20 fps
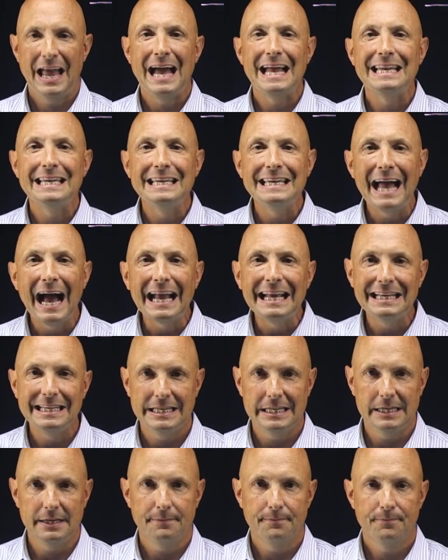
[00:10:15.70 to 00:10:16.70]

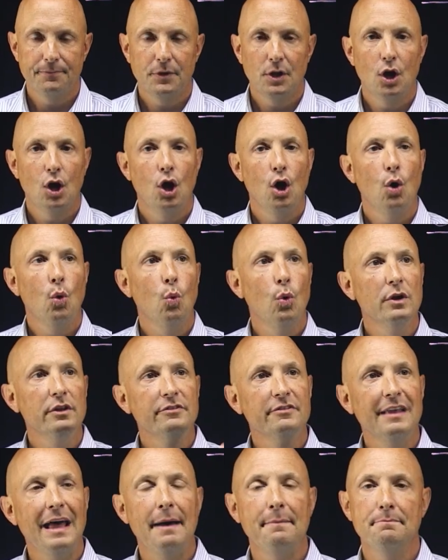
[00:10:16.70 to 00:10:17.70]
90. What
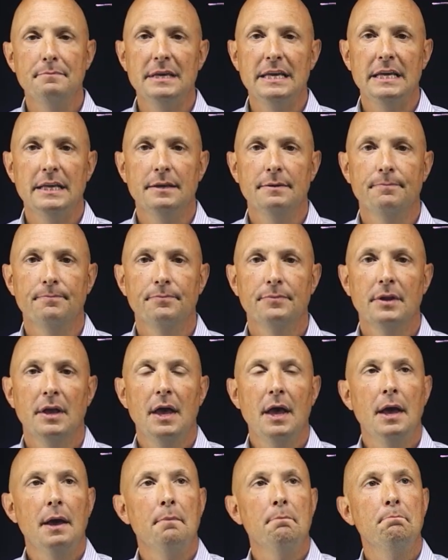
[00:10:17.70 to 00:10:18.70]
does that mean?
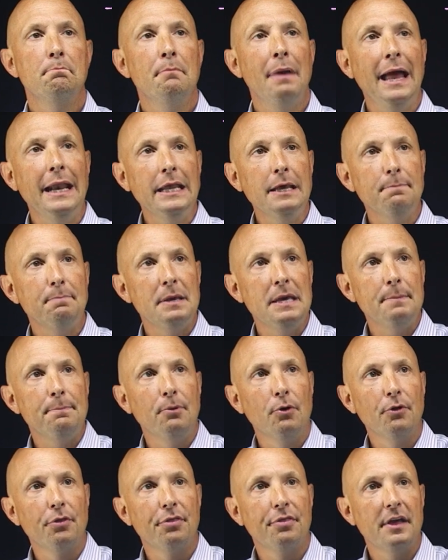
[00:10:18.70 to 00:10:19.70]
Many
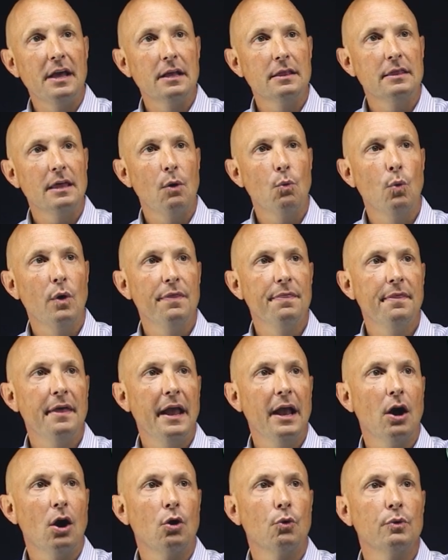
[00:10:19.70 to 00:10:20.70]
people think that when
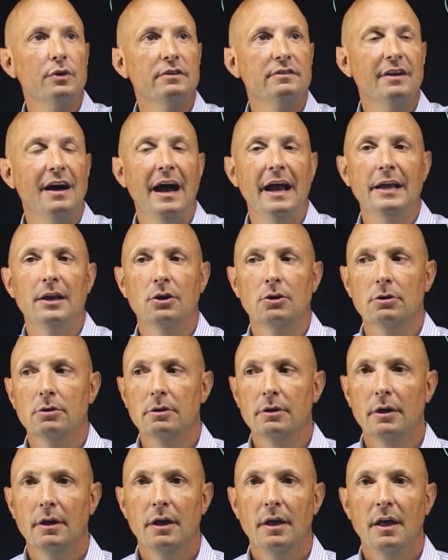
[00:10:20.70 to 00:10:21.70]
they are
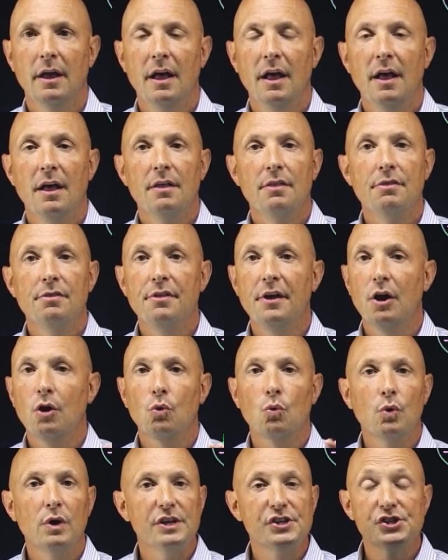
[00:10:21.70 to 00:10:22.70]
retired, their
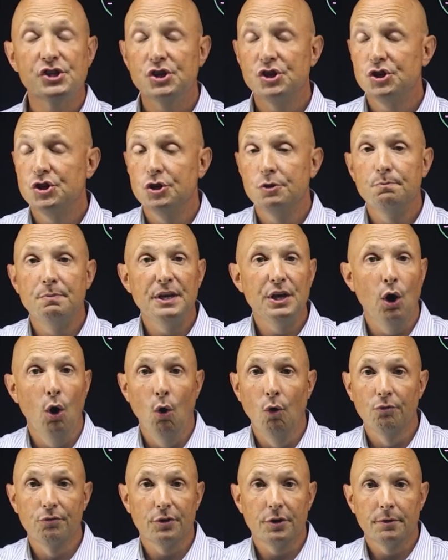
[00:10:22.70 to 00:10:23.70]
risk should be
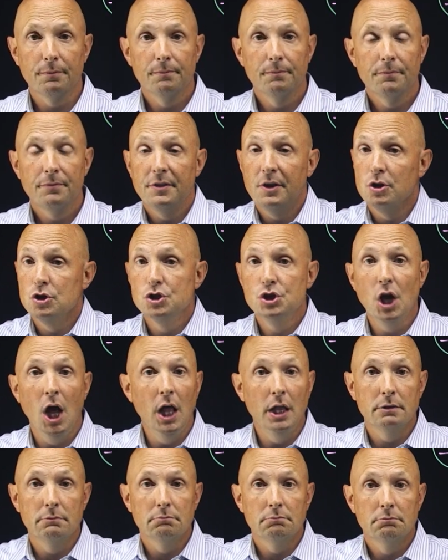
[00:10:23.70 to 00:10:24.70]
over. They're
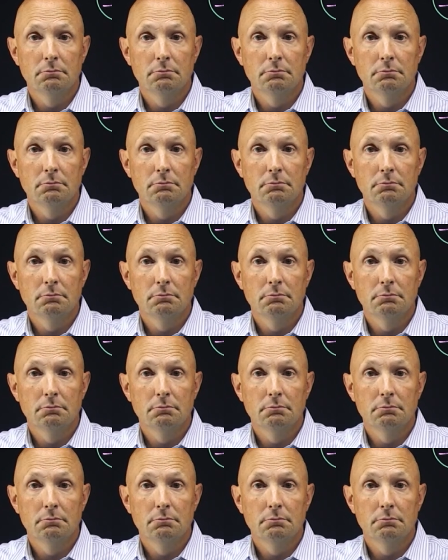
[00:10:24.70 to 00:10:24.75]
done.